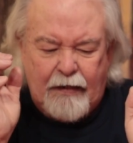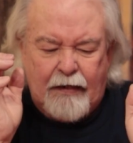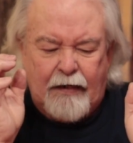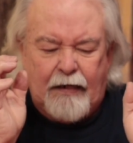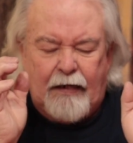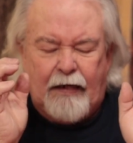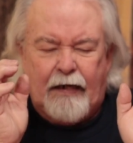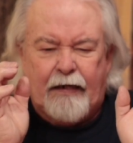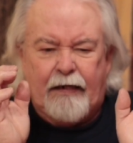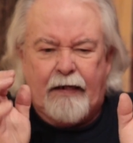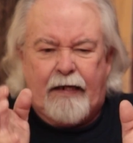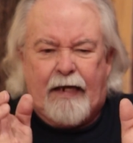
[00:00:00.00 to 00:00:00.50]

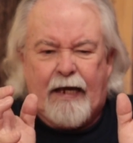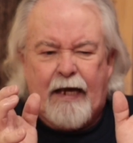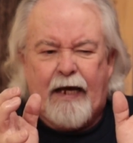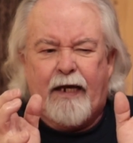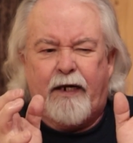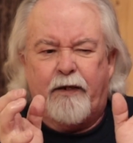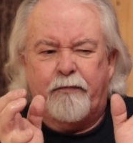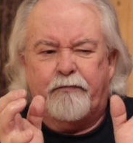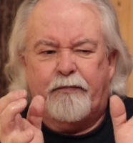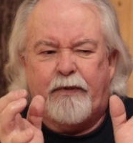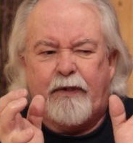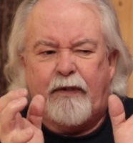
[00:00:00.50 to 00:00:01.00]
and a
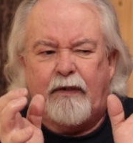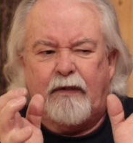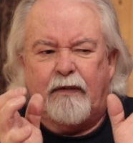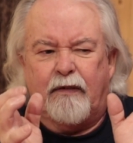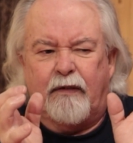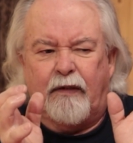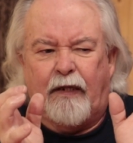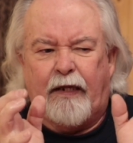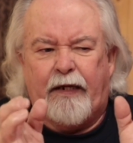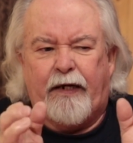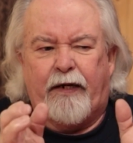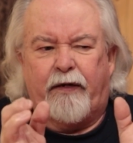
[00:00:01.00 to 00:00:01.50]
canopy
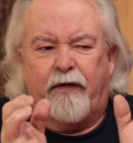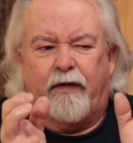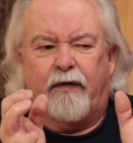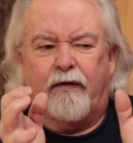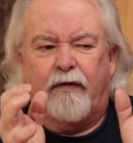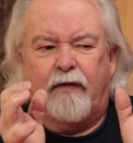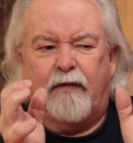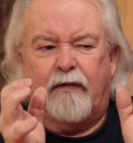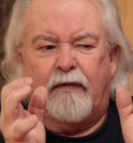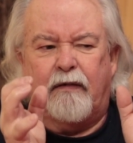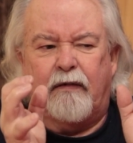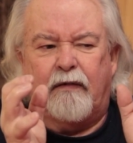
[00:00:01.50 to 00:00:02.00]

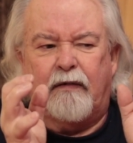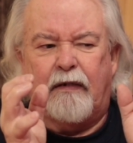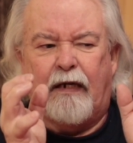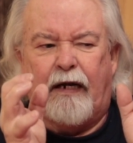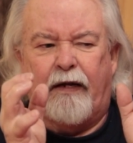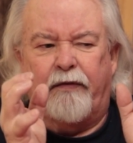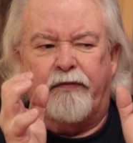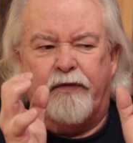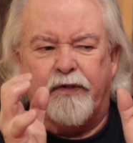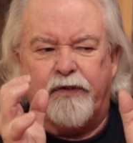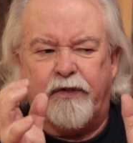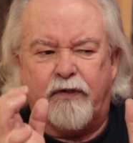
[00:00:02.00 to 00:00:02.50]
layer
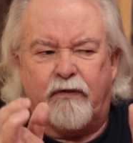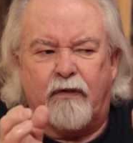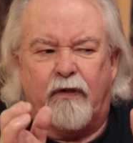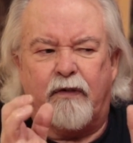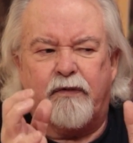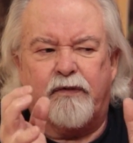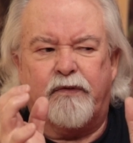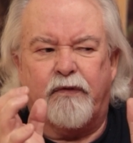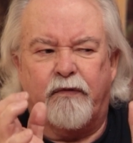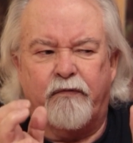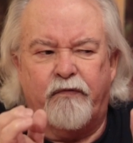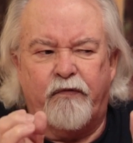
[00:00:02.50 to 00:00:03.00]
and the
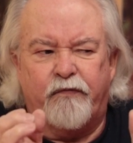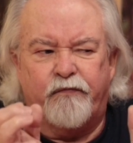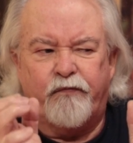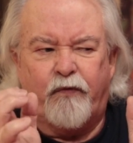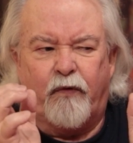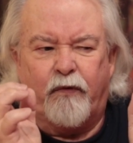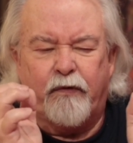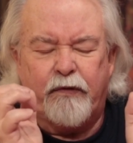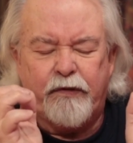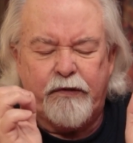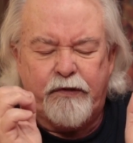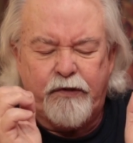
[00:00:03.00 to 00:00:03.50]
structure of the
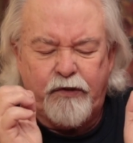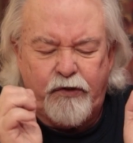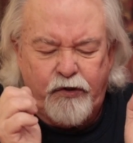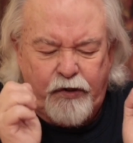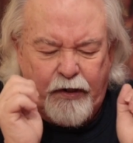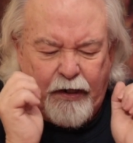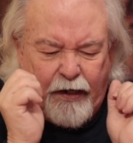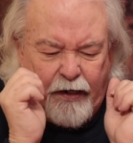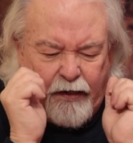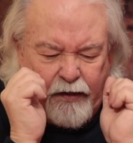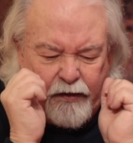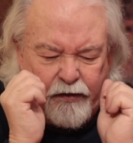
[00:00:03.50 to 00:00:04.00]
forest
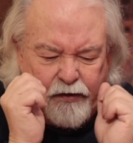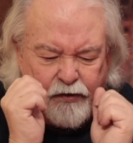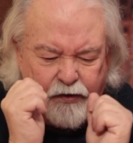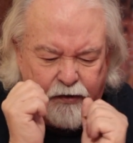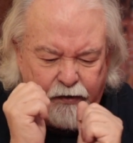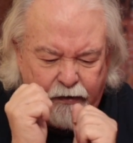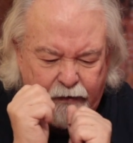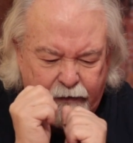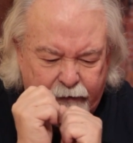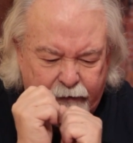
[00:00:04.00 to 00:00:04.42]
change.